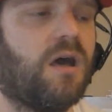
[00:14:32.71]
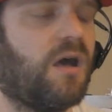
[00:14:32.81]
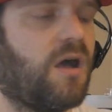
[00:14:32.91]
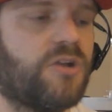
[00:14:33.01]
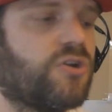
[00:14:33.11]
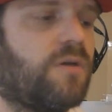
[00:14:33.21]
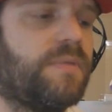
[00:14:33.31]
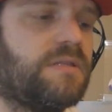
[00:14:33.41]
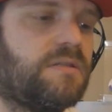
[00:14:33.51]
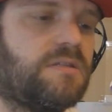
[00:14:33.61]
I shan't
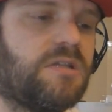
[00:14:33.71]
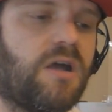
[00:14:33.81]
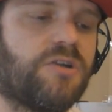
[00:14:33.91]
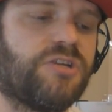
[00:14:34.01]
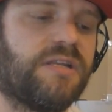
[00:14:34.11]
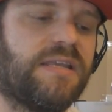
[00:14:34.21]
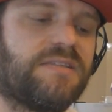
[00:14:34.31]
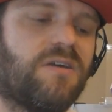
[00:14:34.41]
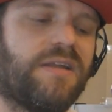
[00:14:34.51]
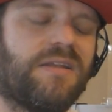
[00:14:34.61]
be touching
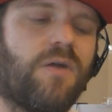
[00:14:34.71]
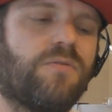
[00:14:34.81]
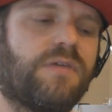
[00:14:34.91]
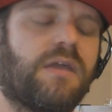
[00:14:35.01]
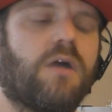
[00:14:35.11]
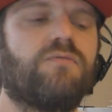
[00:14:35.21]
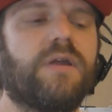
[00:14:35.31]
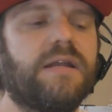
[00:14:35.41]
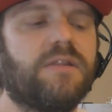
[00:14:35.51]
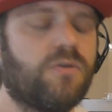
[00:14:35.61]
this, I don't think. I
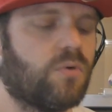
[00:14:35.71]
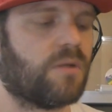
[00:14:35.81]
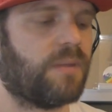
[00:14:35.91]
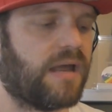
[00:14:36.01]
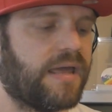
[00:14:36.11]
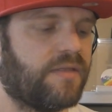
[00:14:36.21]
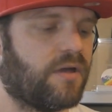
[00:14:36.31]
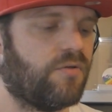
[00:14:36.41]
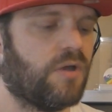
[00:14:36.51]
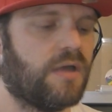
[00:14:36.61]
really do want to play it
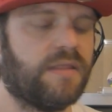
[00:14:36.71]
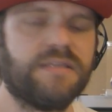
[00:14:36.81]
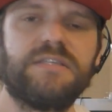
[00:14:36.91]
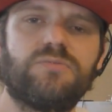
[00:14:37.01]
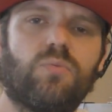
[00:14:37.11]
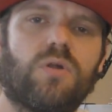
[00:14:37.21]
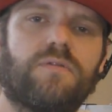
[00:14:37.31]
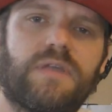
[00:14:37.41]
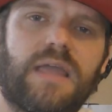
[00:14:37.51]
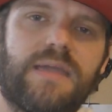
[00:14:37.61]
though. This is one
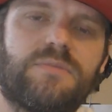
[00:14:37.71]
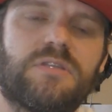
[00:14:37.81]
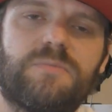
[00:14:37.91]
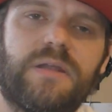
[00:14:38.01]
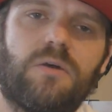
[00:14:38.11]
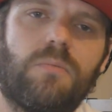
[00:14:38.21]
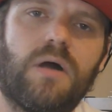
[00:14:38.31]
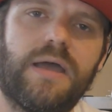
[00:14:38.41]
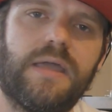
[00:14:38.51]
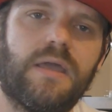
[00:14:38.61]
of the games that's been on
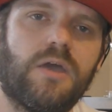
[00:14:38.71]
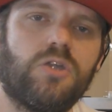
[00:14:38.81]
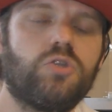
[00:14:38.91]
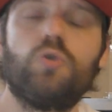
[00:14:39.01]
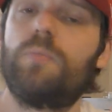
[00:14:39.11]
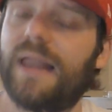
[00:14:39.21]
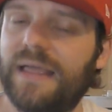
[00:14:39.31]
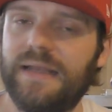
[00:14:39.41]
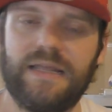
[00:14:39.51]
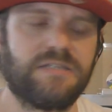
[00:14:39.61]
my
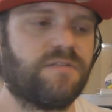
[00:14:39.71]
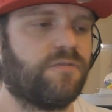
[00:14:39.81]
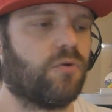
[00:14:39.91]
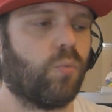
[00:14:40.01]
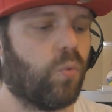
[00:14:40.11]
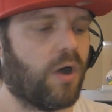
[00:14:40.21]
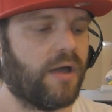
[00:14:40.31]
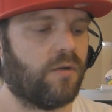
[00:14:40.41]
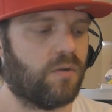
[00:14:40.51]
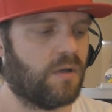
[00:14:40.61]
to-play list for a
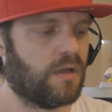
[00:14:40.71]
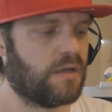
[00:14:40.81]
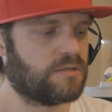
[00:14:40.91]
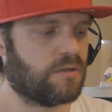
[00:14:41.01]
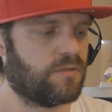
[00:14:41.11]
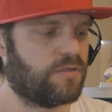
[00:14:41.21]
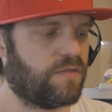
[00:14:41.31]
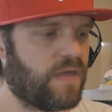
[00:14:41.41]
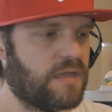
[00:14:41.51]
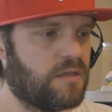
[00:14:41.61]
while. So
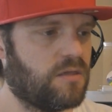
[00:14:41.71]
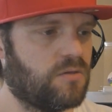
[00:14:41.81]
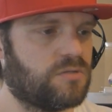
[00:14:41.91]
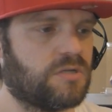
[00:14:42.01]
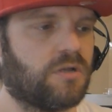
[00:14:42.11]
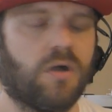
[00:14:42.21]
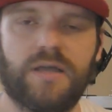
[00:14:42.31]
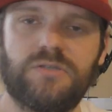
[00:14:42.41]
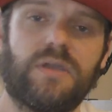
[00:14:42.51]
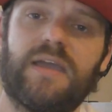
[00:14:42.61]
thank you to the
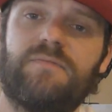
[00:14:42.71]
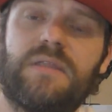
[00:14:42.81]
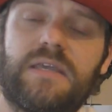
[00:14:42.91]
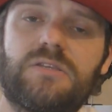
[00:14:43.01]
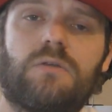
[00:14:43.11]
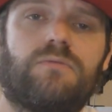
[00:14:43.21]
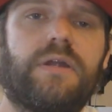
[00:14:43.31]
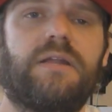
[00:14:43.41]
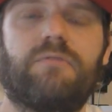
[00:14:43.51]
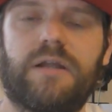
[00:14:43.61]
guys who gave me this. I
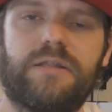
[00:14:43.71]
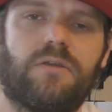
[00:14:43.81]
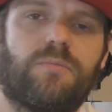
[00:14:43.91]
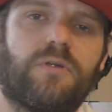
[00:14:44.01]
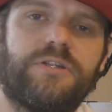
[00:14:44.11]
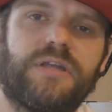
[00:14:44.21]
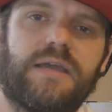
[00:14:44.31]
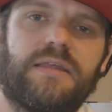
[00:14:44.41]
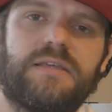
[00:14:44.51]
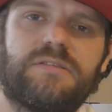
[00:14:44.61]
really, really do
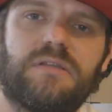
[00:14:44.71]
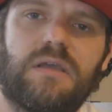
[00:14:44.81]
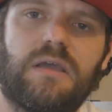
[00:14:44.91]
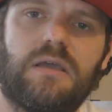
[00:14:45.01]
appreciate this.